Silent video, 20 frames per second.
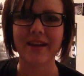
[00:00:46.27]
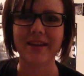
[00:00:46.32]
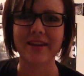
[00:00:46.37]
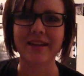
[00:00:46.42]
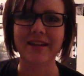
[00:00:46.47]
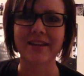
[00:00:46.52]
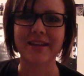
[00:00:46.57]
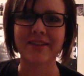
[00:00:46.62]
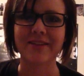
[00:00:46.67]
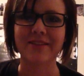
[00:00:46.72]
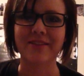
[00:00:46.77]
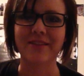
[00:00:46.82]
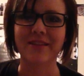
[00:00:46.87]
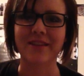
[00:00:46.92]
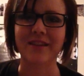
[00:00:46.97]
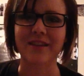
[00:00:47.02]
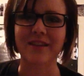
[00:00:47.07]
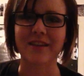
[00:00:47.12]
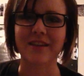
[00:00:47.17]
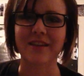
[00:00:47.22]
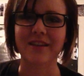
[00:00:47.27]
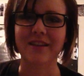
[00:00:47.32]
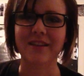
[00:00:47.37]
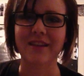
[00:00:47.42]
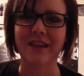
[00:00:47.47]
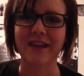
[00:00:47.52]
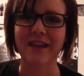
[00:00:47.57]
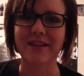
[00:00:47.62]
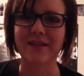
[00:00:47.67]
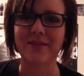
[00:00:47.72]
the end of the
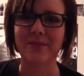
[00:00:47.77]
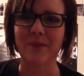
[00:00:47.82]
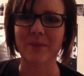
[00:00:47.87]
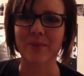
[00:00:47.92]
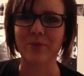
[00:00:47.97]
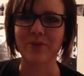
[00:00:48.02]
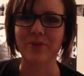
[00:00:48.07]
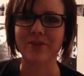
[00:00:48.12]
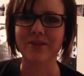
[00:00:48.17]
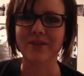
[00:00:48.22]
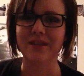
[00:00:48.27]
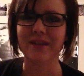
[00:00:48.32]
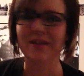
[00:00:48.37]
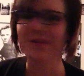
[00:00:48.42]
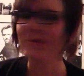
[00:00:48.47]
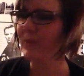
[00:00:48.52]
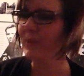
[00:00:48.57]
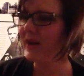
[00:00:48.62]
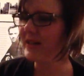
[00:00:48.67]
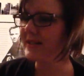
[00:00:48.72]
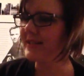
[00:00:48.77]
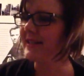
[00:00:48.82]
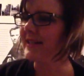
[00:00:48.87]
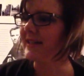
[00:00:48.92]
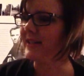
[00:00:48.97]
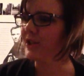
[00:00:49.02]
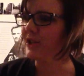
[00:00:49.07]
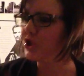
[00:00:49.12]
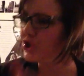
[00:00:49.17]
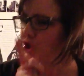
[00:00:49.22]
last member's set.
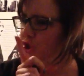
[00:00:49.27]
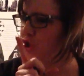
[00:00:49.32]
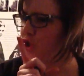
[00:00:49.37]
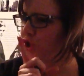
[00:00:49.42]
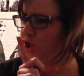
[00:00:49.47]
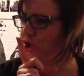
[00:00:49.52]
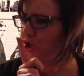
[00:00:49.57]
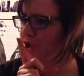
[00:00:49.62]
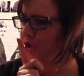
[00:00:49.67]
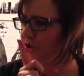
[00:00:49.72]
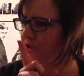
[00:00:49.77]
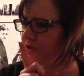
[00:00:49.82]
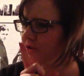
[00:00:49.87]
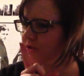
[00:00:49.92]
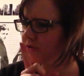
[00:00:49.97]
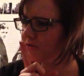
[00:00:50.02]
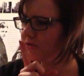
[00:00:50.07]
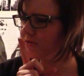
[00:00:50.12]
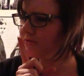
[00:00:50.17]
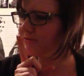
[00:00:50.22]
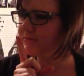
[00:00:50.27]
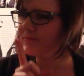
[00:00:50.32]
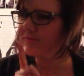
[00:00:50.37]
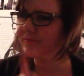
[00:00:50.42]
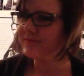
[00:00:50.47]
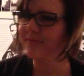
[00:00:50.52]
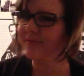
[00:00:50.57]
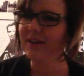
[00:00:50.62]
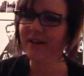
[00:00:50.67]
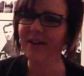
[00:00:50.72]
Boston! Shh!
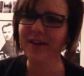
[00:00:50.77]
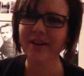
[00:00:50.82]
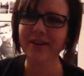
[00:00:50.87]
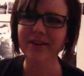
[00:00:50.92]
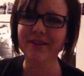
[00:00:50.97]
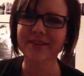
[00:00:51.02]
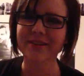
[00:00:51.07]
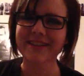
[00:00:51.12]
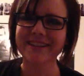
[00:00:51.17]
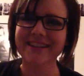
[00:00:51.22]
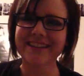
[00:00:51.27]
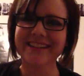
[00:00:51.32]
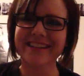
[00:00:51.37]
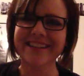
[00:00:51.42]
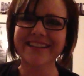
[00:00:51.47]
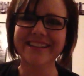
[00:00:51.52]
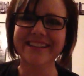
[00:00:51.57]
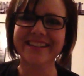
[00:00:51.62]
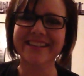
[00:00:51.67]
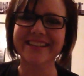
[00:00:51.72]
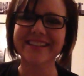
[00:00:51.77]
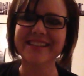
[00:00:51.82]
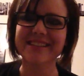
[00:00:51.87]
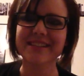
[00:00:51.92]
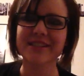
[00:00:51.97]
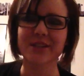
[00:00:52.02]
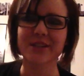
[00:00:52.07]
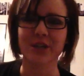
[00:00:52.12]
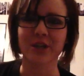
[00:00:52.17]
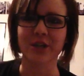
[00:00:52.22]

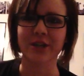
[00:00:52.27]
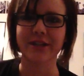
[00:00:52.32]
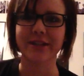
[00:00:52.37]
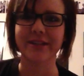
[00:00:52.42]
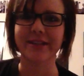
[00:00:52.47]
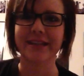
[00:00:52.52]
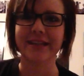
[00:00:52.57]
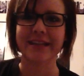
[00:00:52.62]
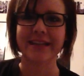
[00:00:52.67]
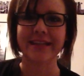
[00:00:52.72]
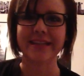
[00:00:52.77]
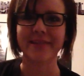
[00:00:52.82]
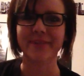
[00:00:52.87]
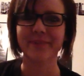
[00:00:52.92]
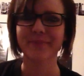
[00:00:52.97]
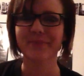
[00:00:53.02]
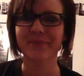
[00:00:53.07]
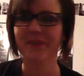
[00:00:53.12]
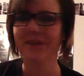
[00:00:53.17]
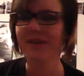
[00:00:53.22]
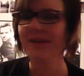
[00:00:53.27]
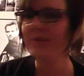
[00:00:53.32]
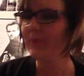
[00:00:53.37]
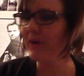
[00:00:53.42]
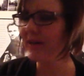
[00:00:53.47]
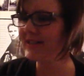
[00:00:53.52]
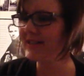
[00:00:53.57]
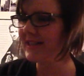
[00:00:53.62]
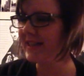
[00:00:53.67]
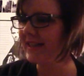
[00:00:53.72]
Sorry, kitty.
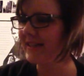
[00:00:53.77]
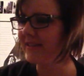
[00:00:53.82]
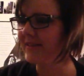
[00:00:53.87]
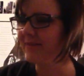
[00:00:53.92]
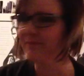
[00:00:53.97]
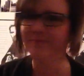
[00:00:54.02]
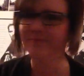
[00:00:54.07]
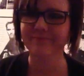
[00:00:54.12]
Boston!